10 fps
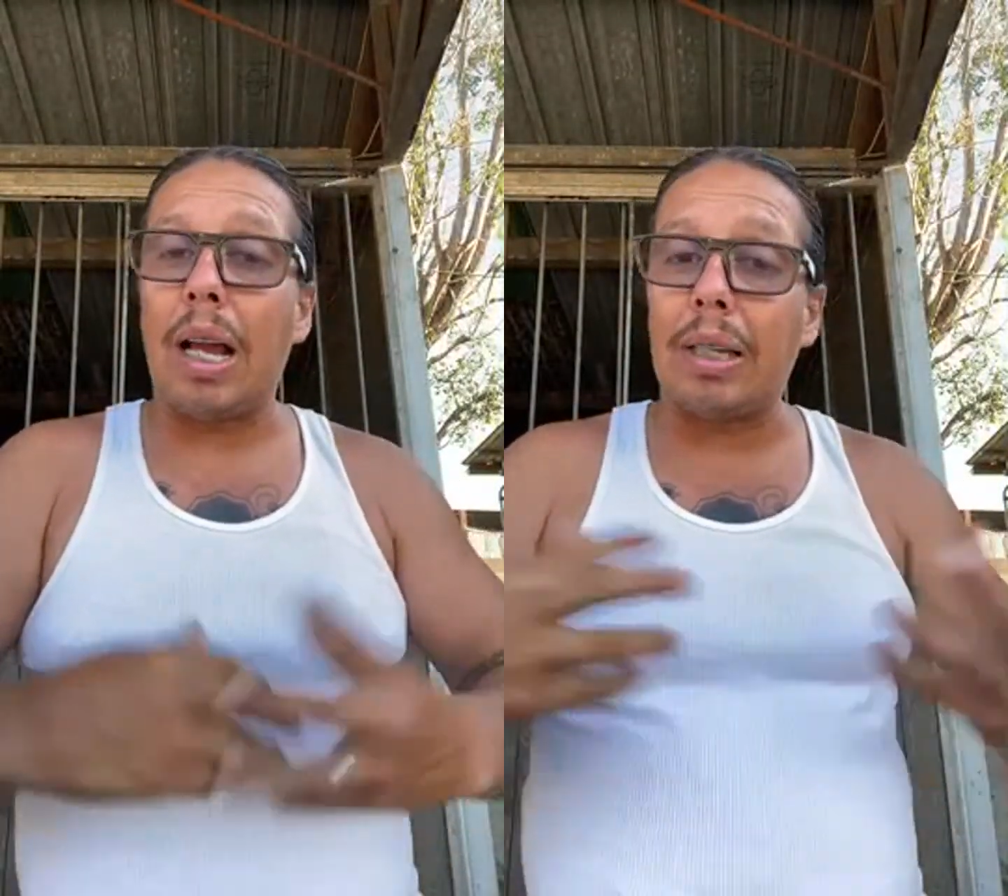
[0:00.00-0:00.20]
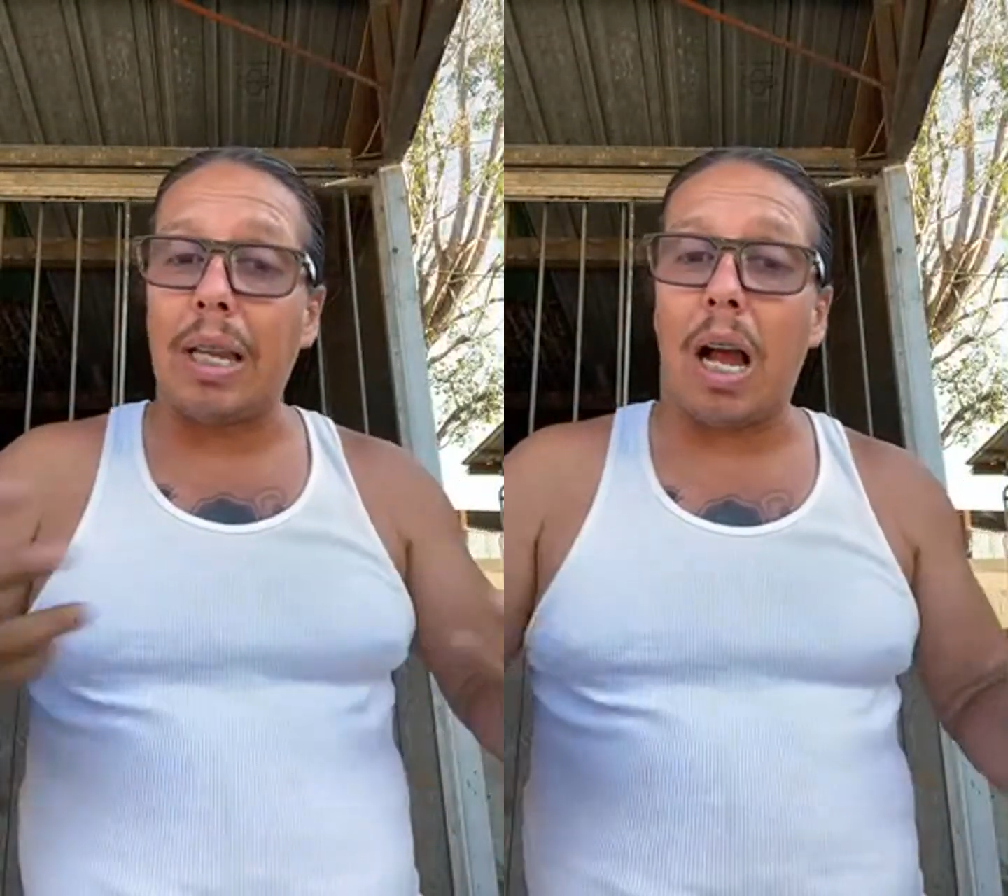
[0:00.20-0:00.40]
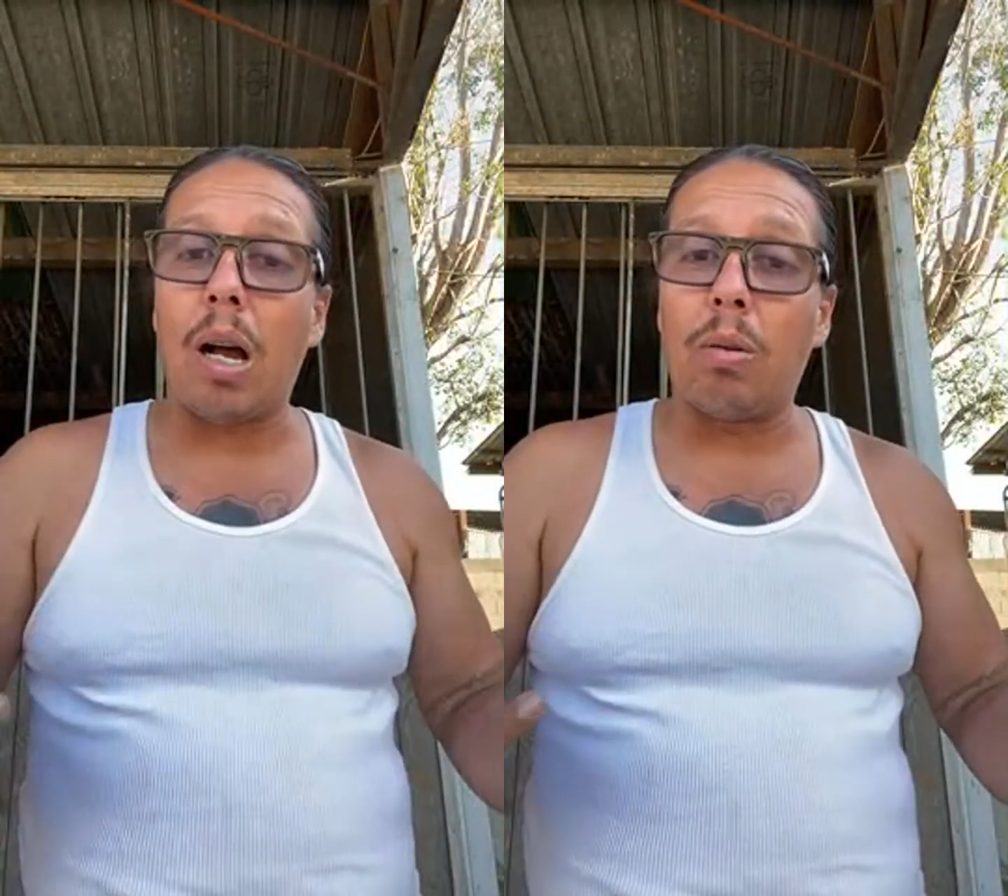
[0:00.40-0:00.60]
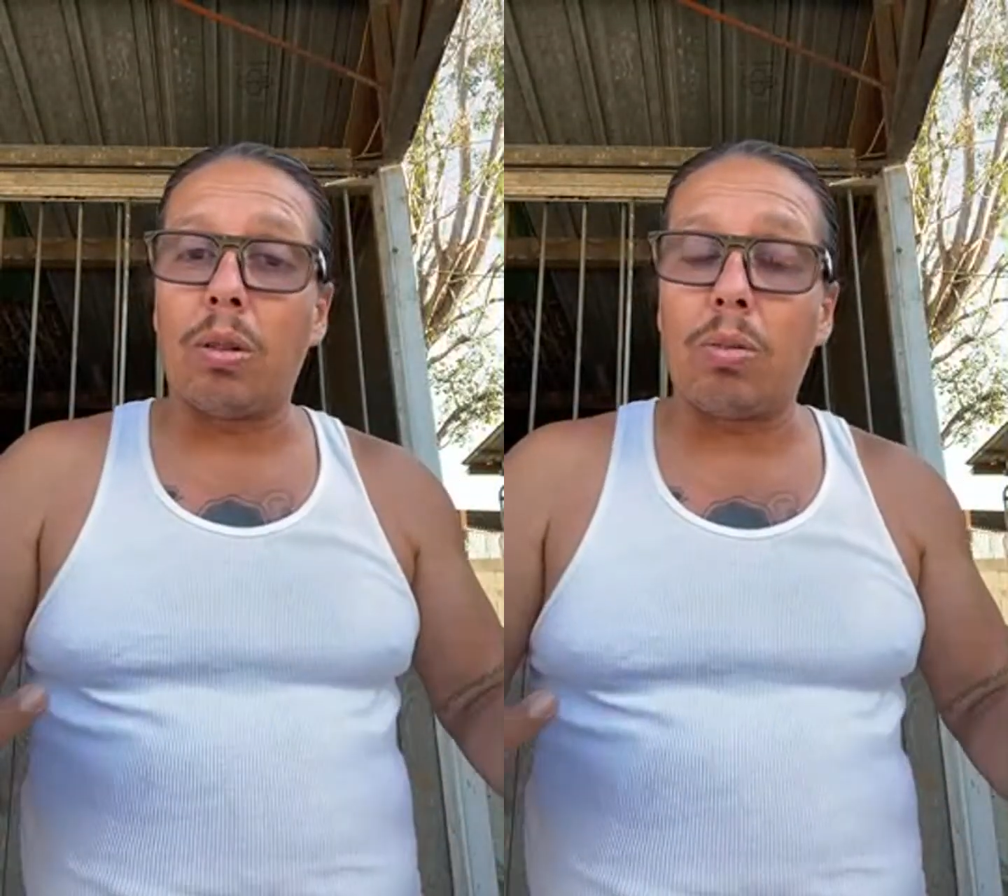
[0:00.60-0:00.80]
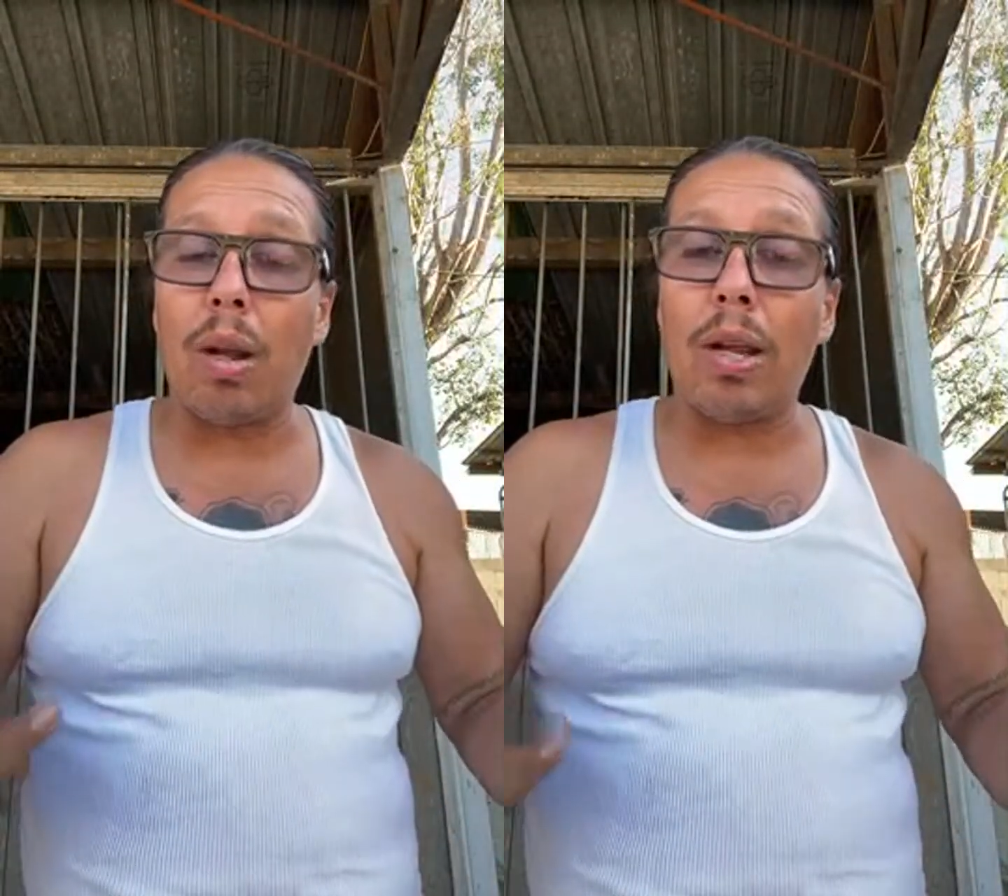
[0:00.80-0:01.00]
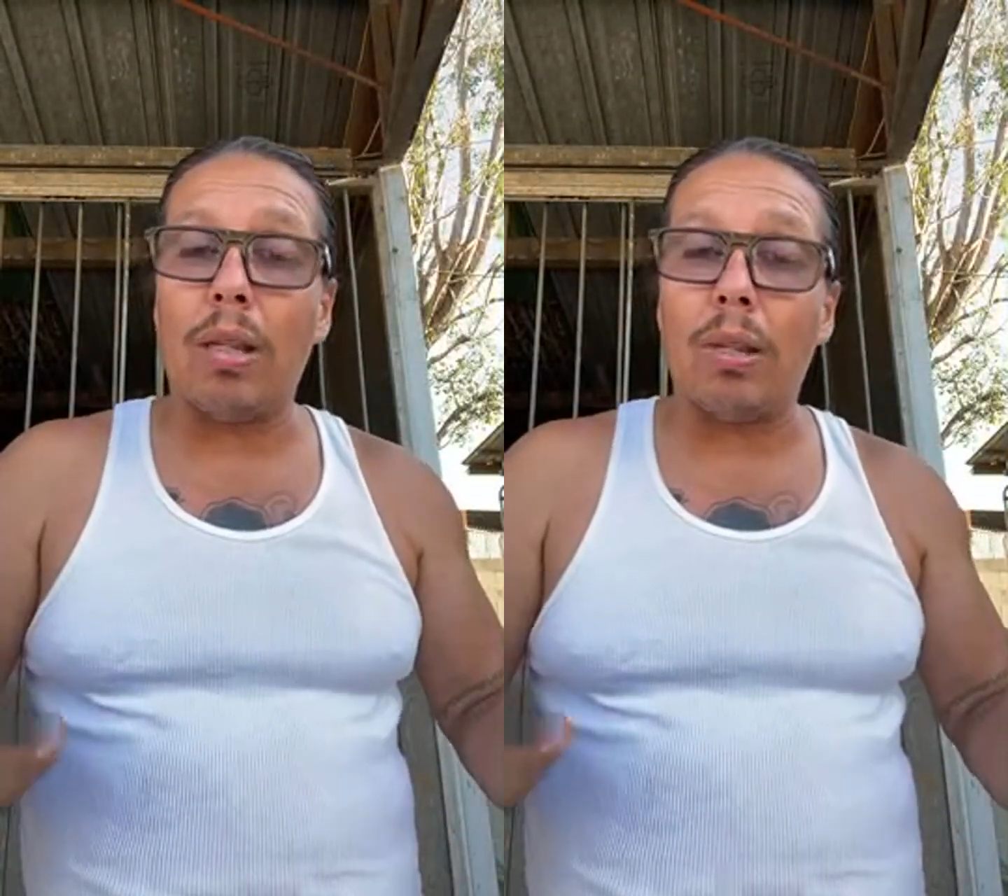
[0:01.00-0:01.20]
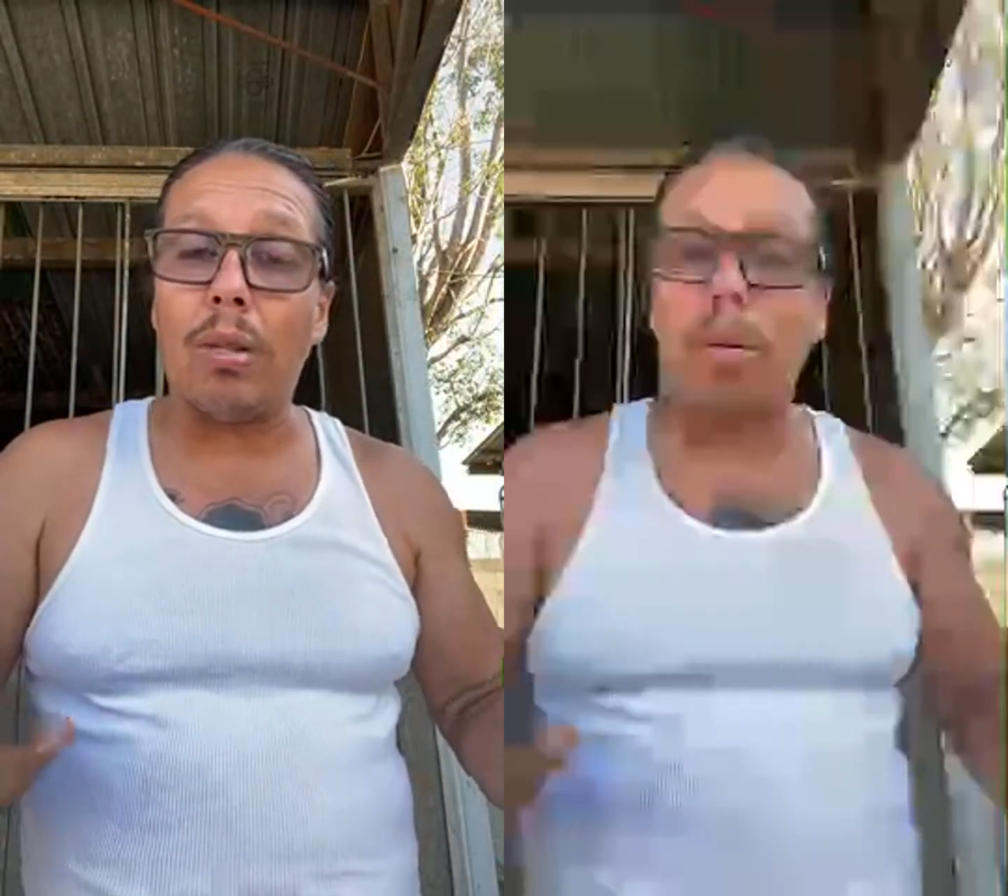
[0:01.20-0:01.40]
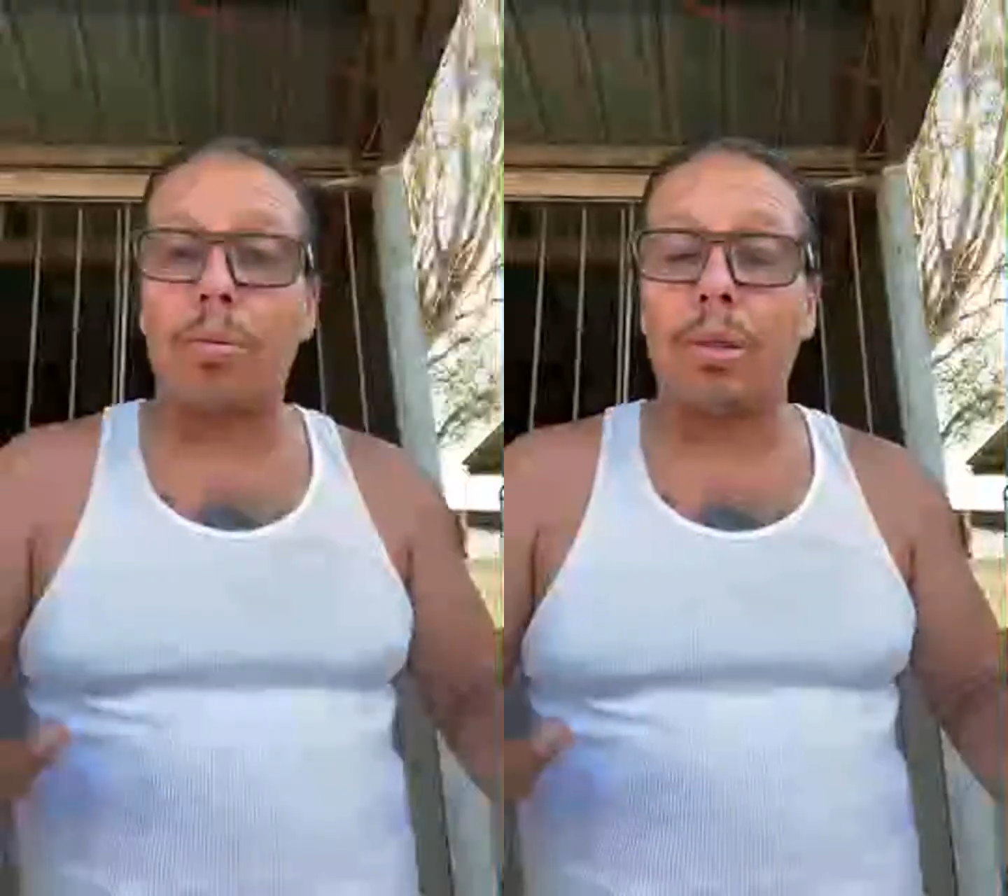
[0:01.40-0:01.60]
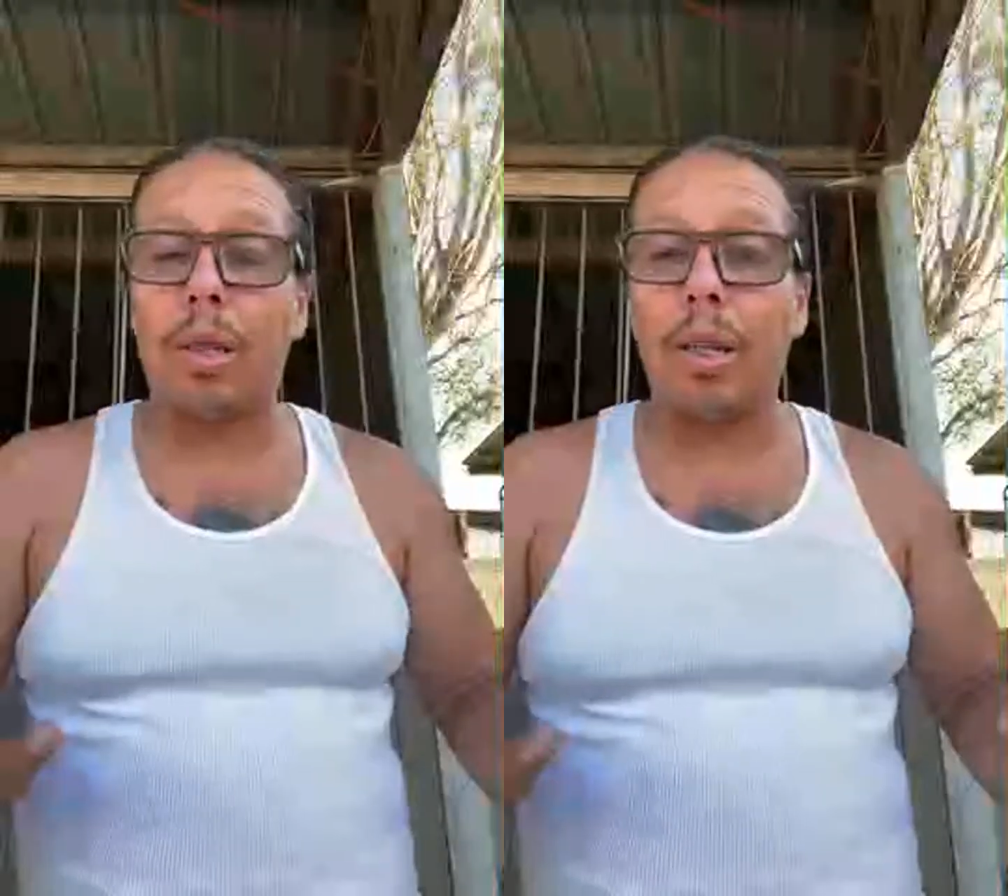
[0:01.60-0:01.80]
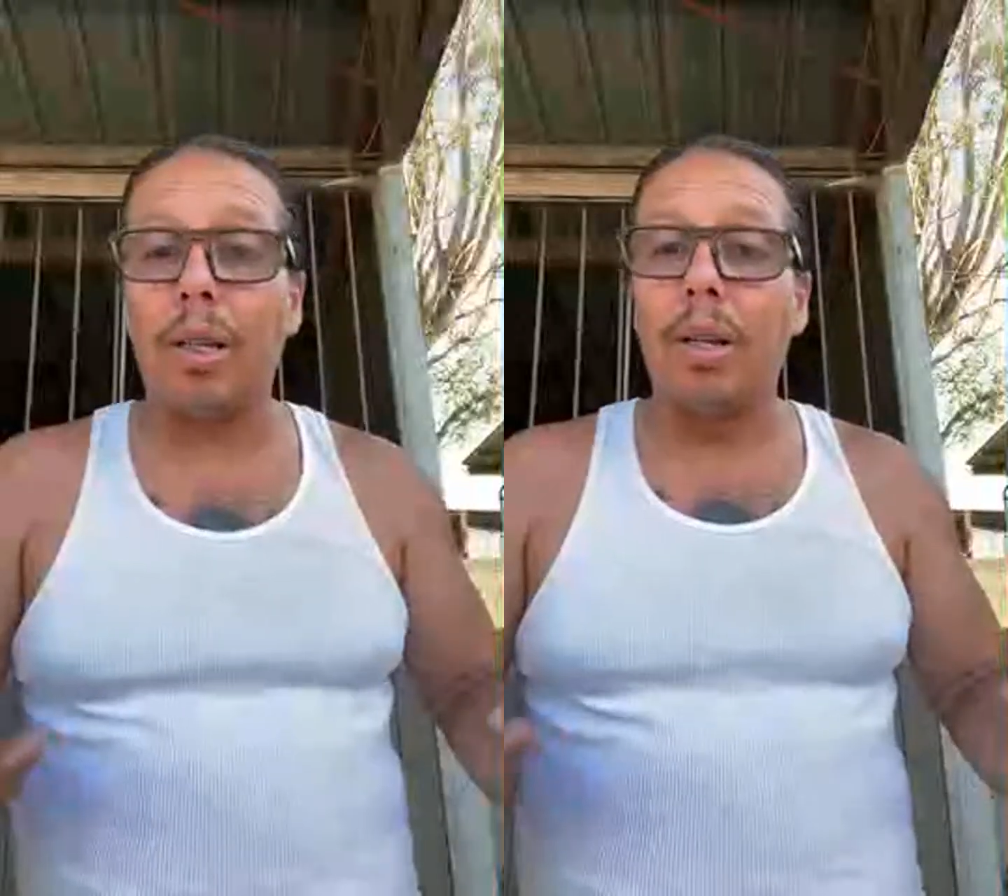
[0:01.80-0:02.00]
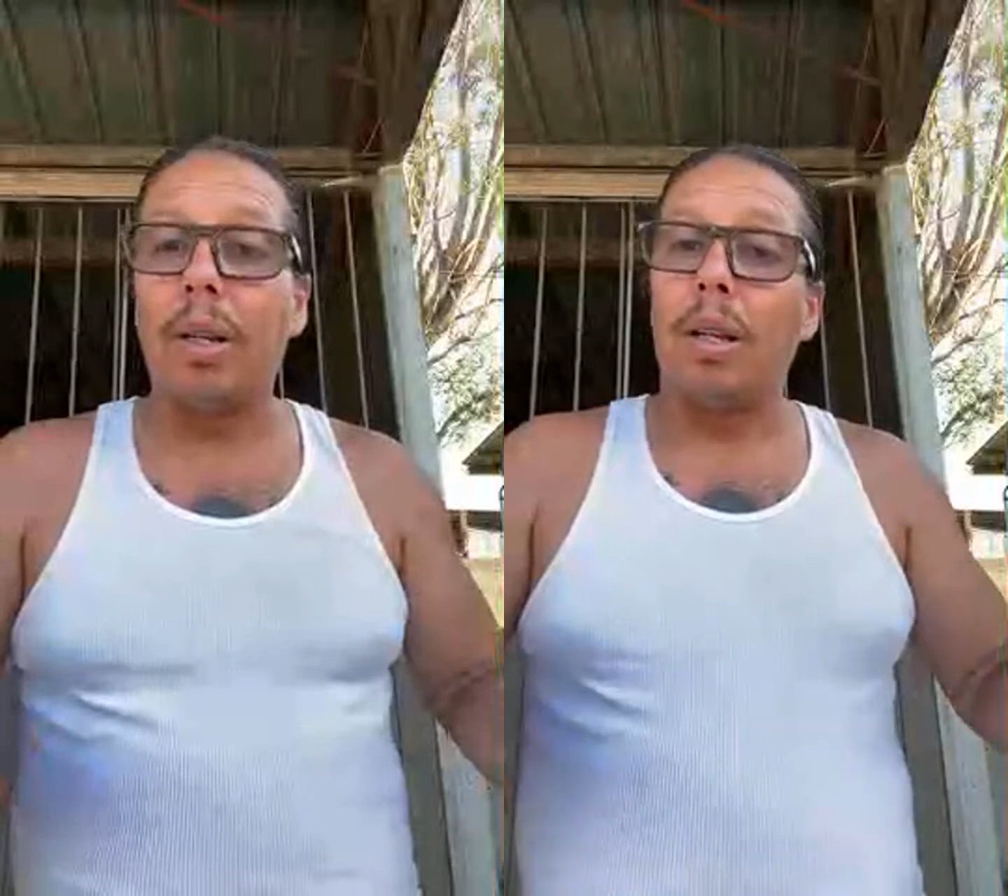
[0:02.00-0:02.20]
That's how I was raised. You know what I'm saying?